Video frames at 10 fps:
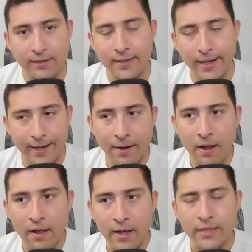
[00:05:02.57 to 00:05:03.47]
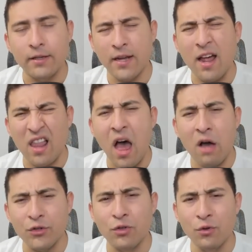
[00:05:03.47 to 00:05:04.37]
that is going to allow
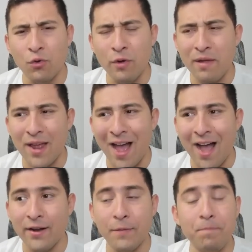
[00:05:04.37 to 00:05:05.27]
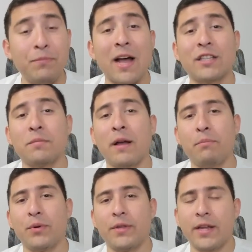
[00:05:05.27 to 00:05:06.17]
us to do even higher. That's my
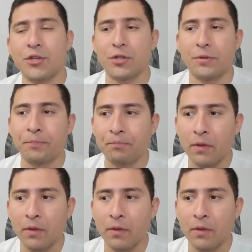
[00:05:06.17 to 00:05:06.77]
prediction.